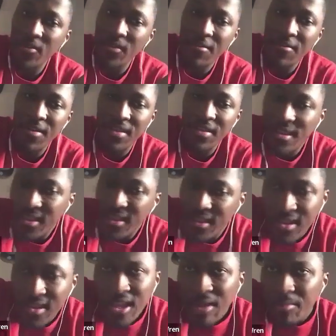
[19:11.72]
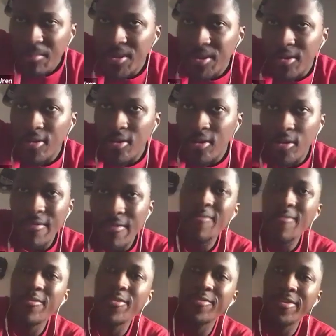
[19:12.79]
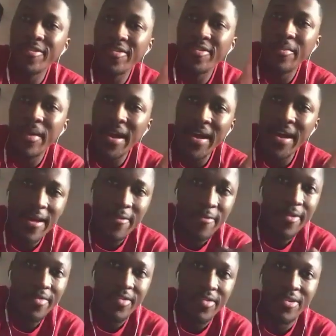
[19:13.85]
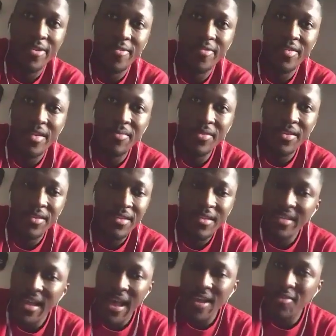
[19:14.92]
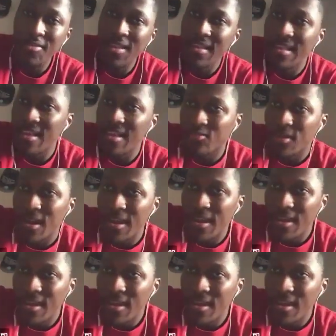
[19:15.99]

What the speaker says: everything. But don't go around ruining somebody that wants to do something. I don't think that's right.